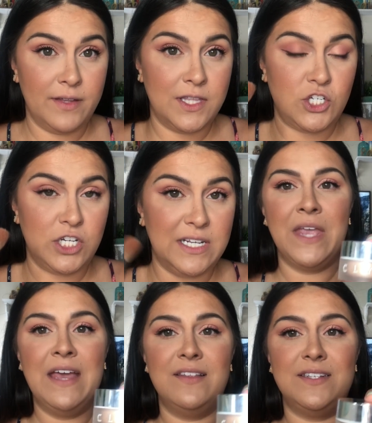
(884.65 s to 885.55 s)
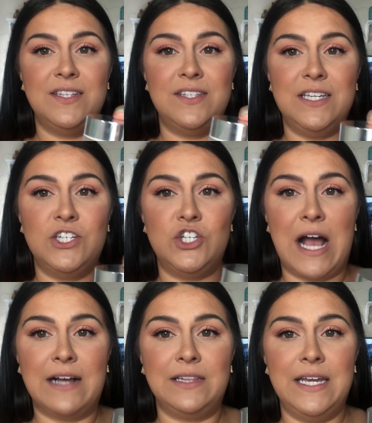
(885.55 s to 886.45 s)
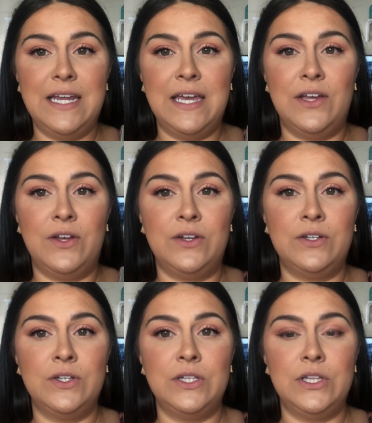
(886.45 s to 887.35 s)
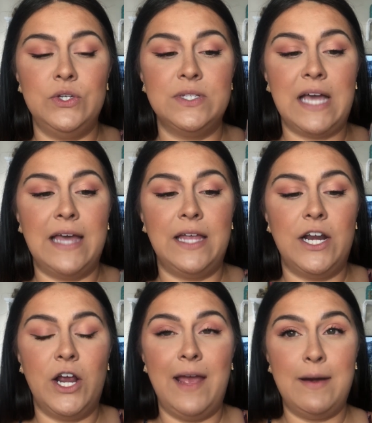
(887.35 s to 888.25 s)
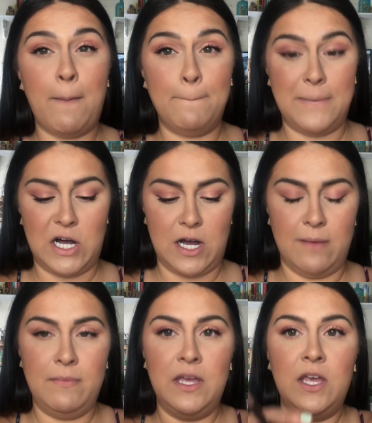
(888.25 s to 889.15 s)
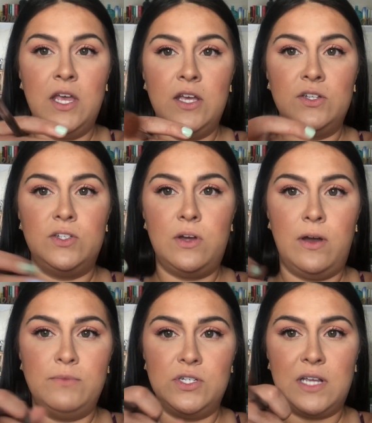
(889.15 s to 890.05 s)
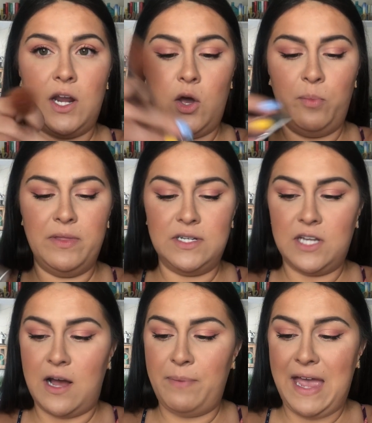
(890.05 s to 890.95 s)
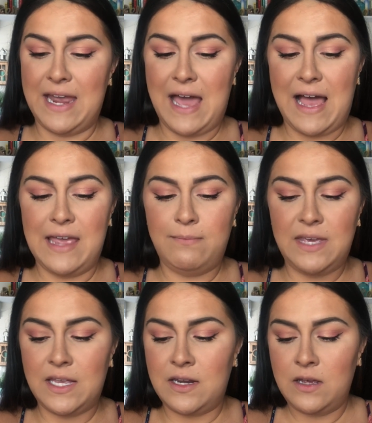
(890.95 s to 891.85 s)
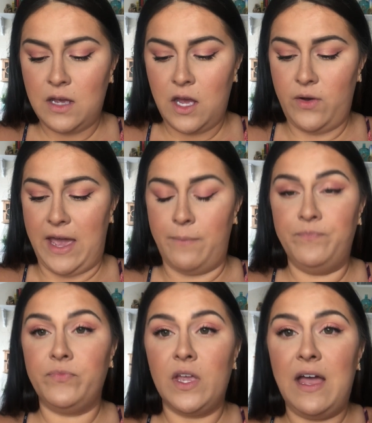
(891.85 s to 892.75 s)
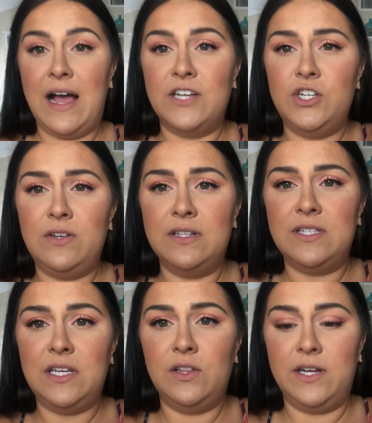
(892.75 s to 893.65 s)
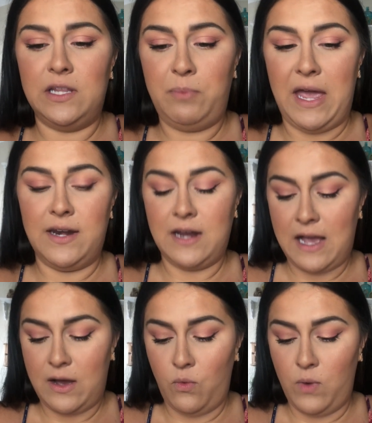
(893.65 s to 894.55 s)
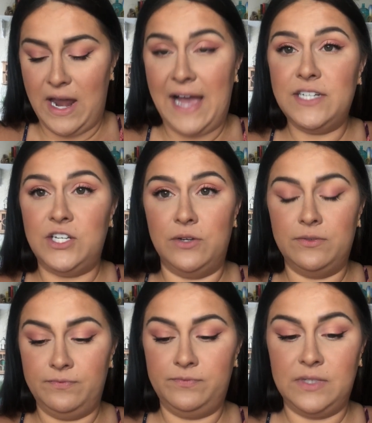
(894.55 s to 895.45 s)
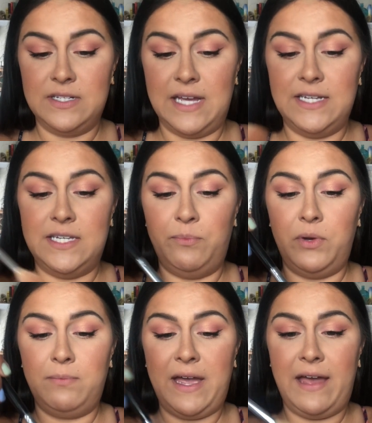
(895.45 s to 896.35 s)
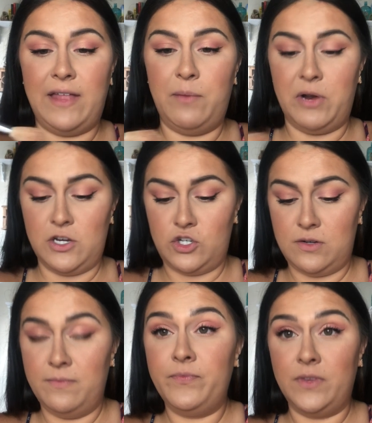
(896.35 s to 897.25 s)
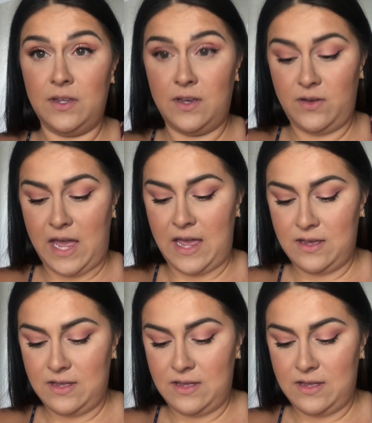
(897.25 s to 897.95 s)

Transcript: the cheeks. This is the Jaclyn Hill Loose Highlighter in Balm. So I'm just gonna open the top, and I mean, okay, as you can see, look at the pan. What I do is I dip with my highlight brush, okay?